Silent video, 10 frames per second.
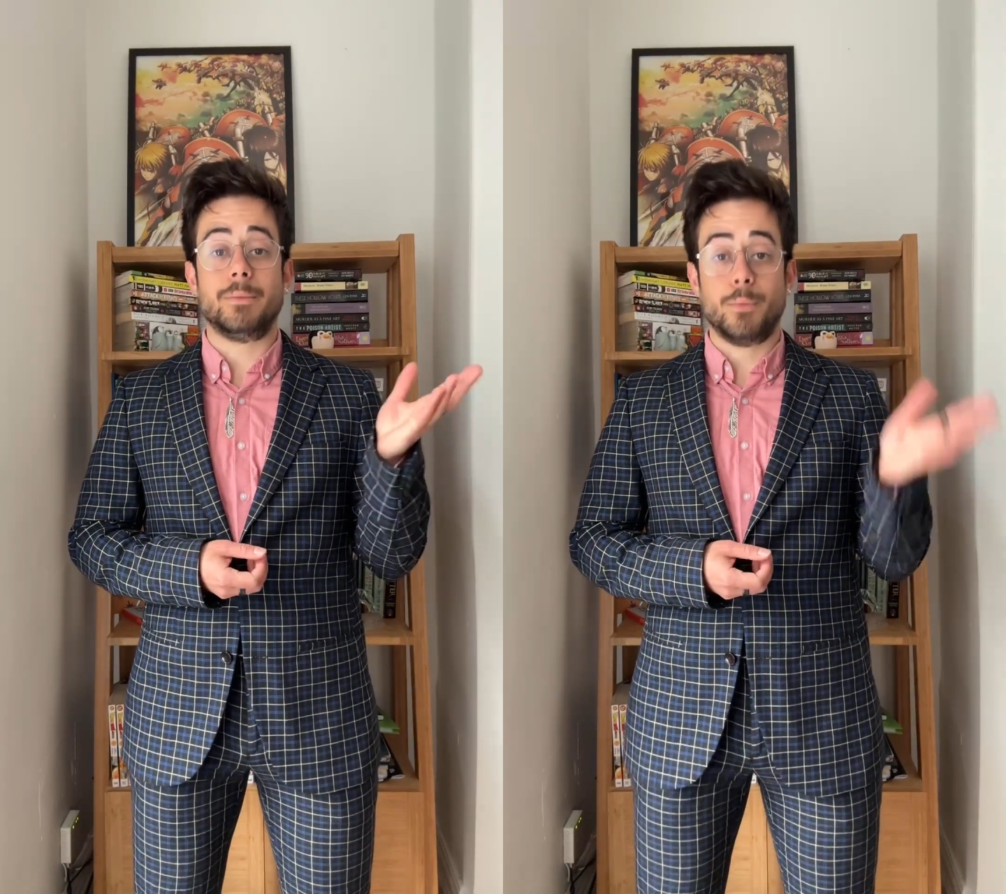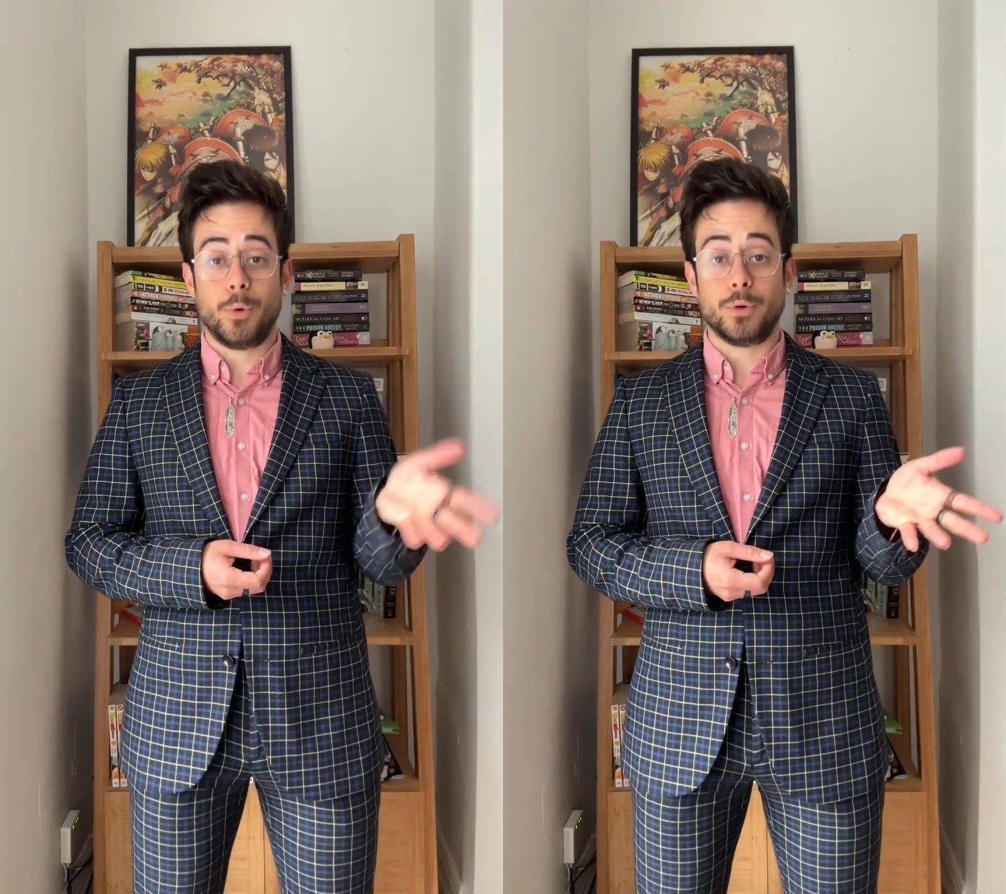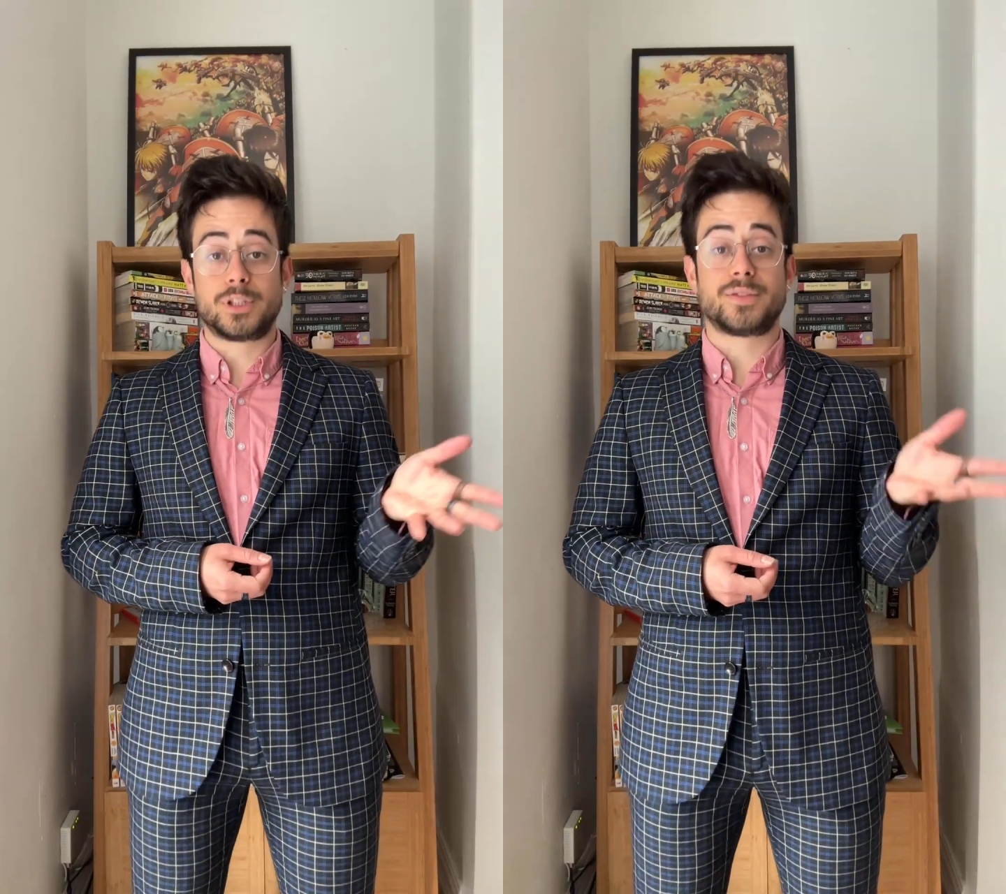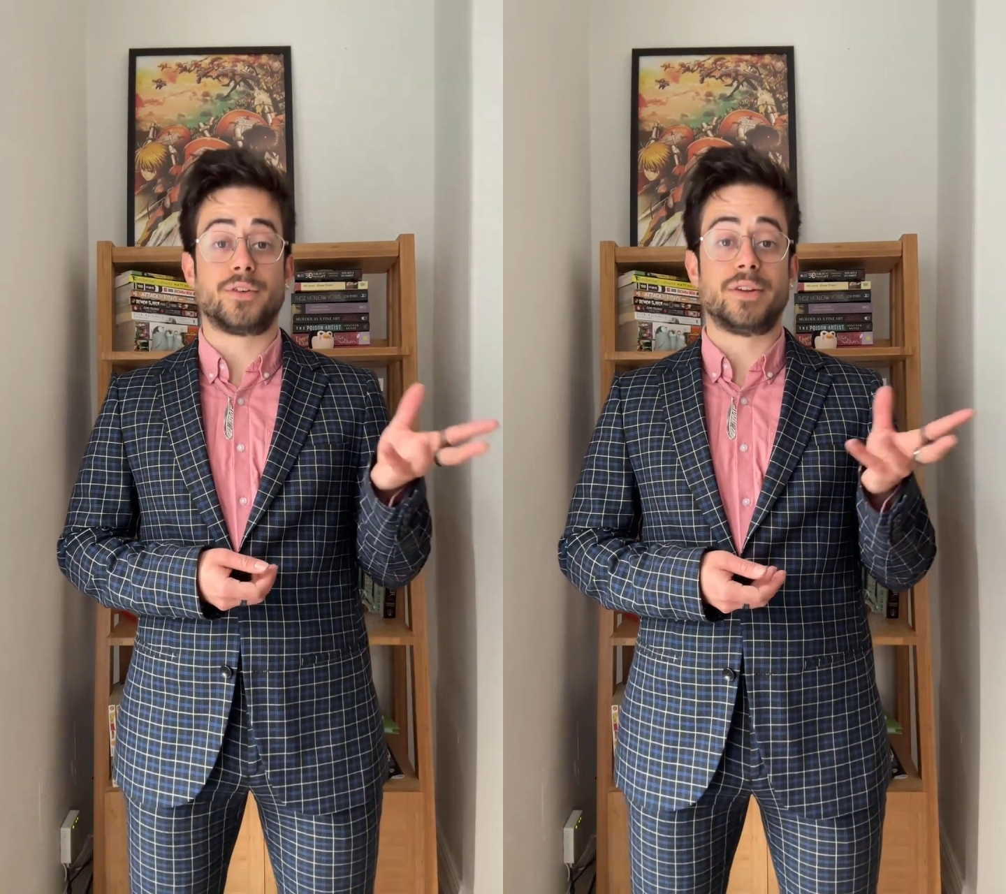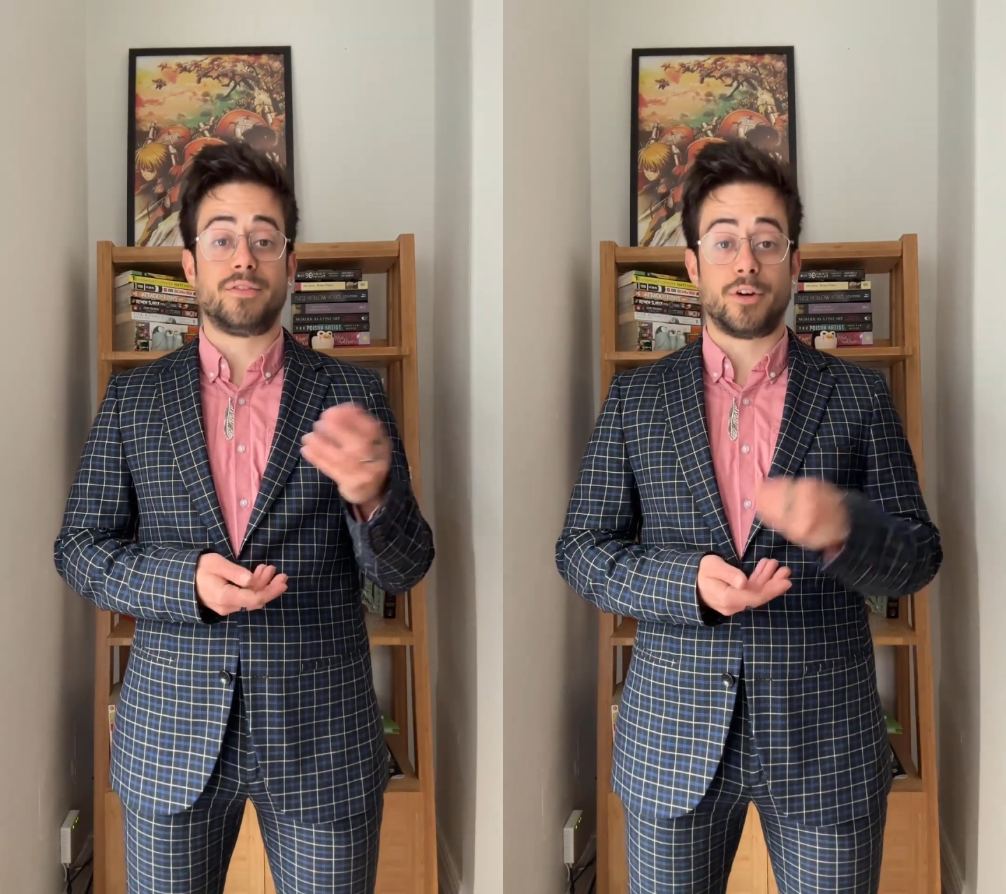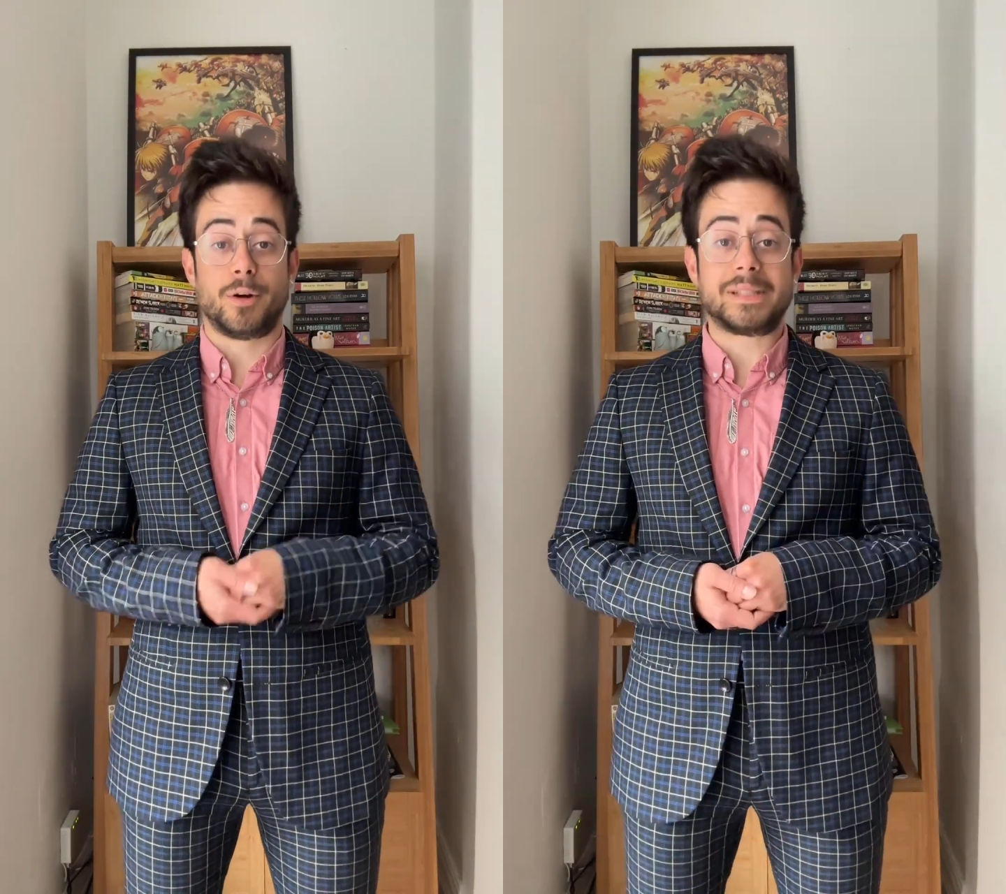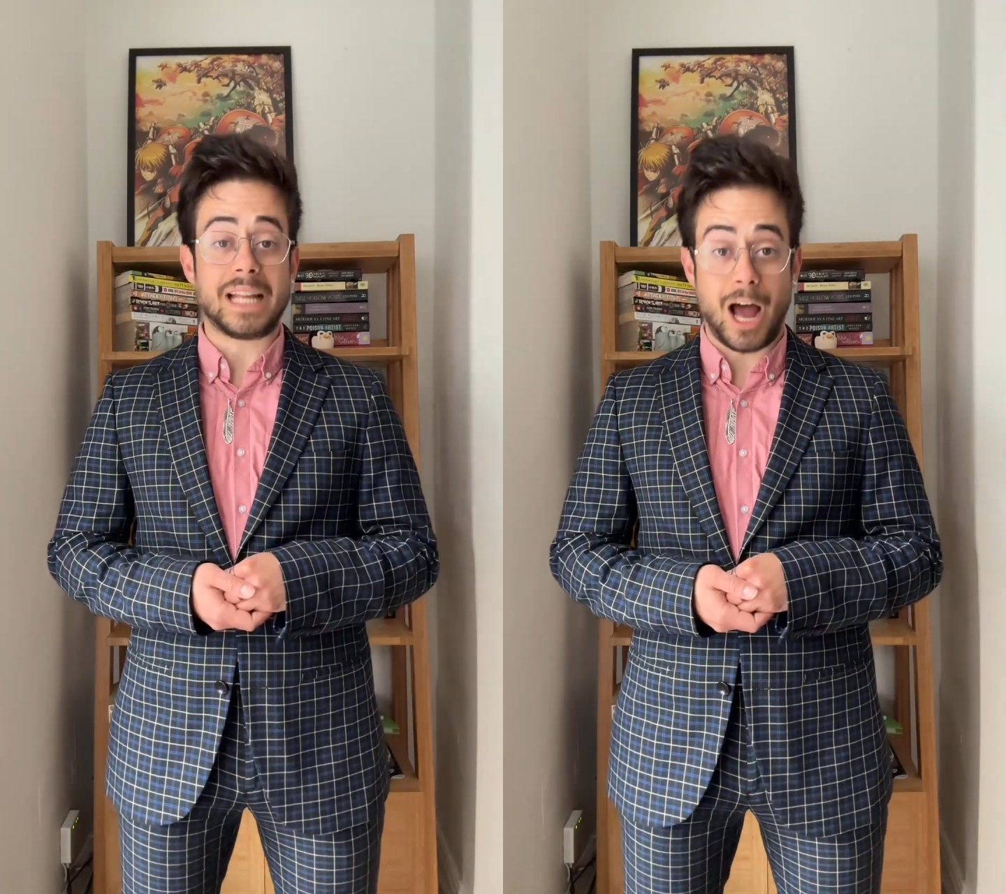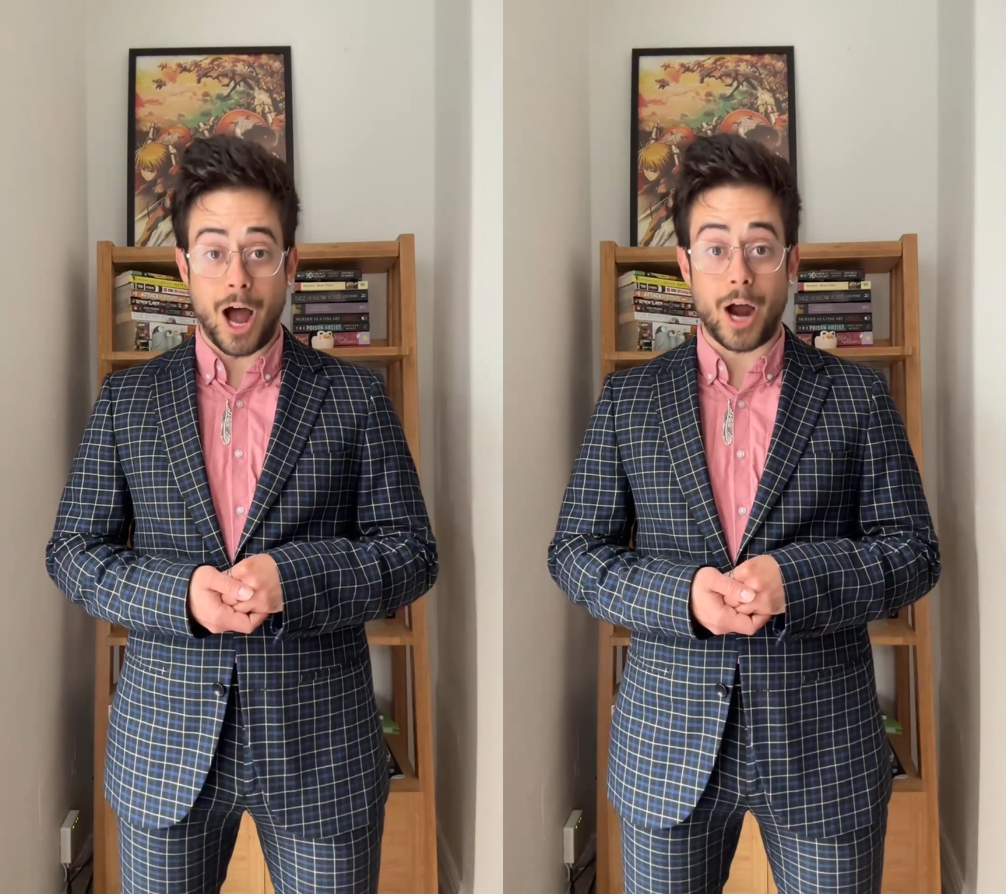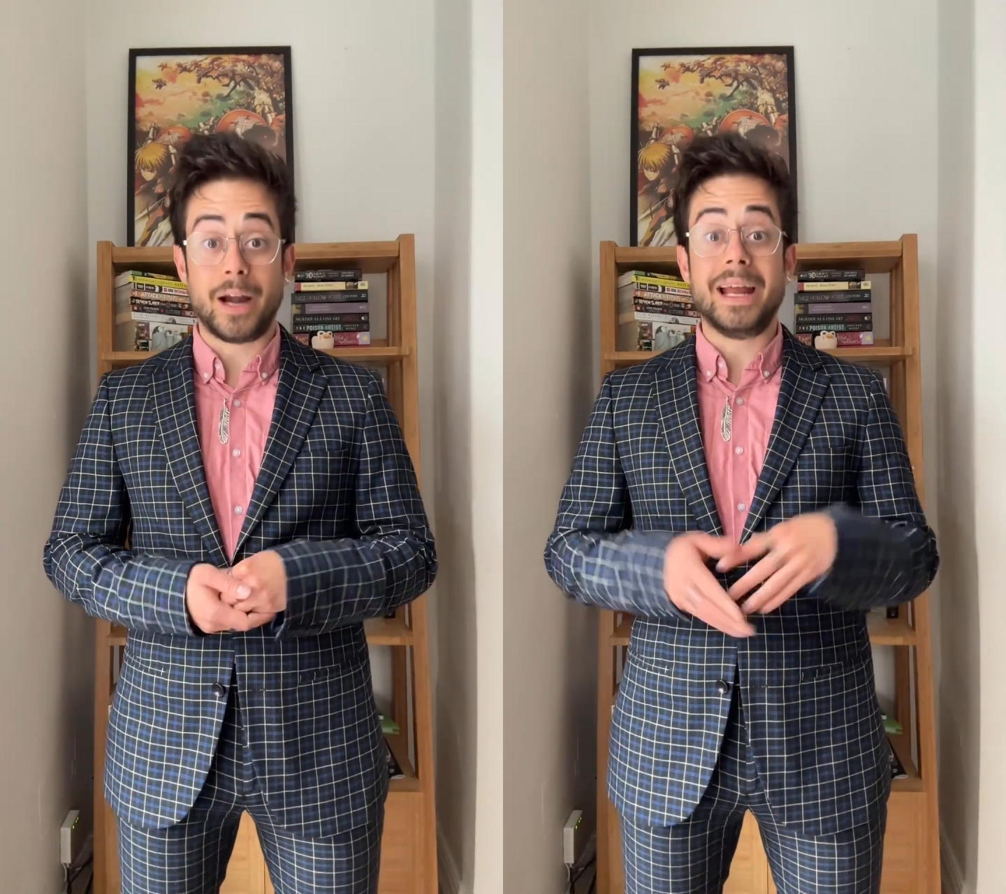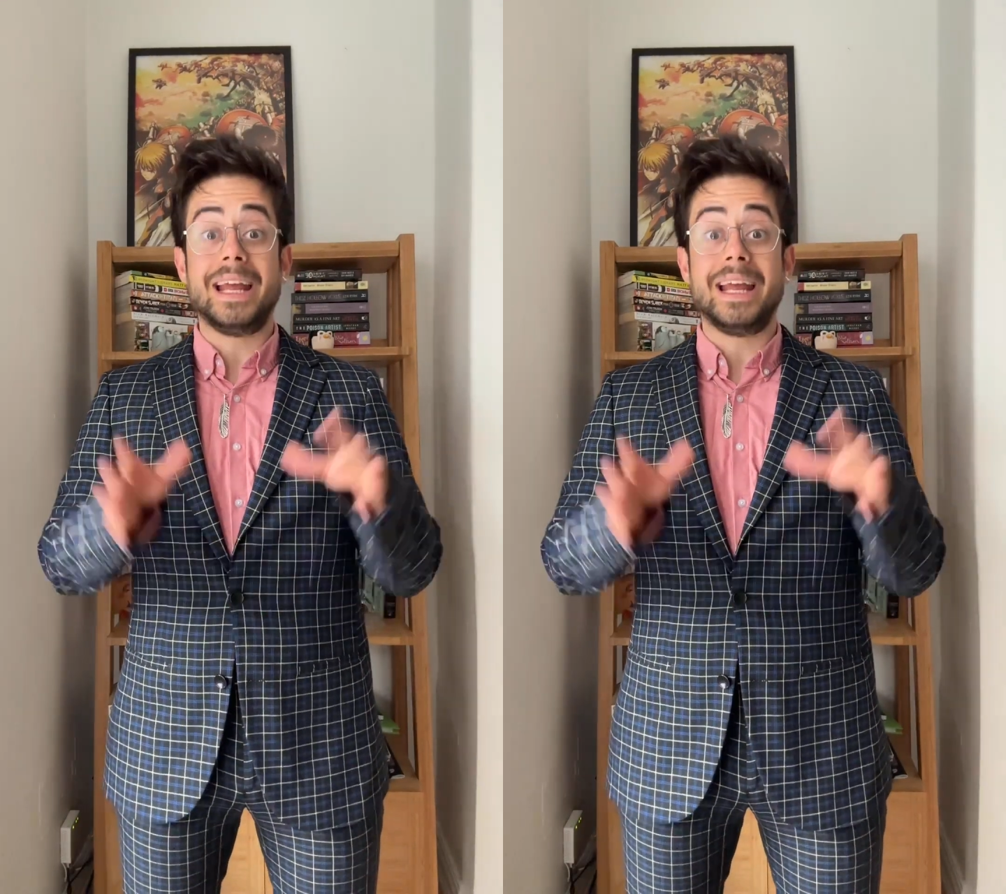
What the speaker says: moods for the verbs are